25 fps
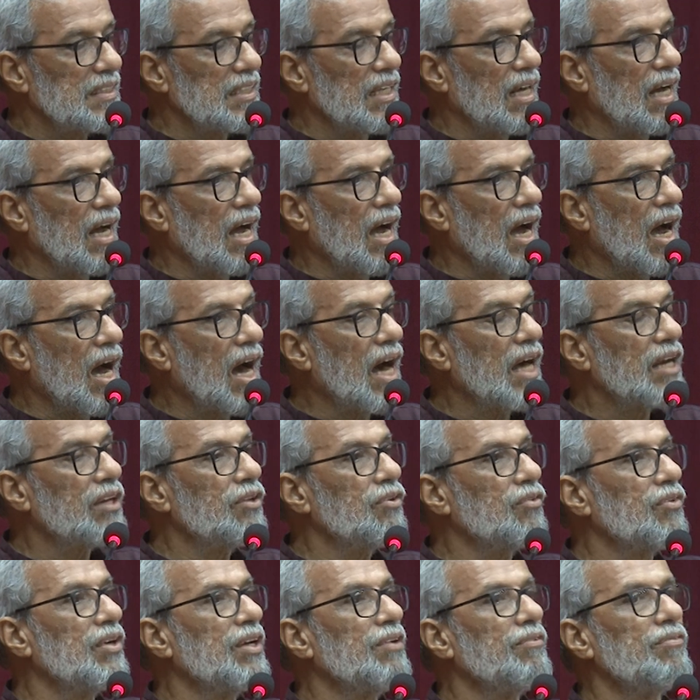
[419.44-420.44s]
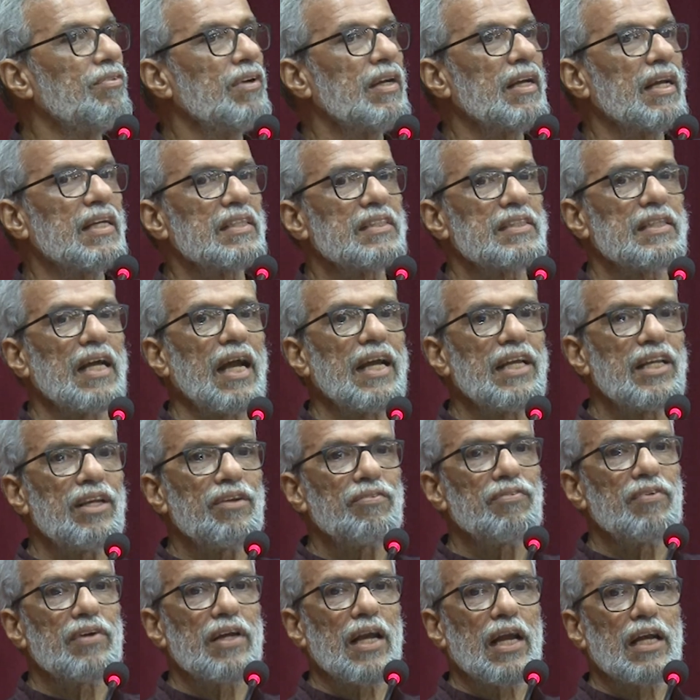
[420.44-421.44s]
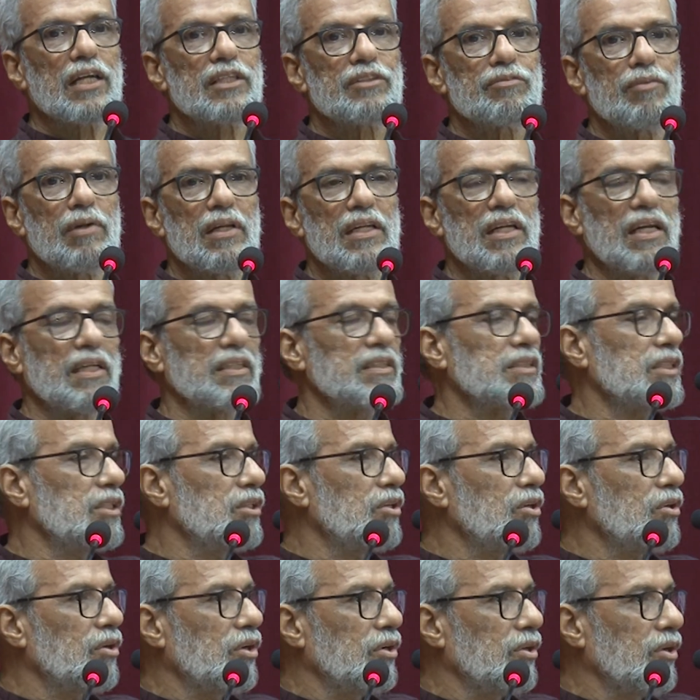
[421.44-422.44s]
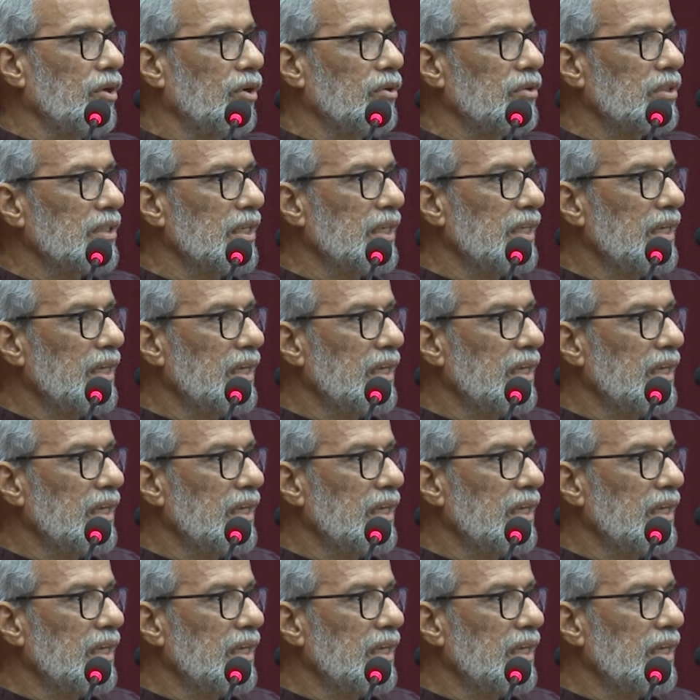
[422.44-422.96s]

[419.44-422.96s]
Are you giving a scientific explanation or not?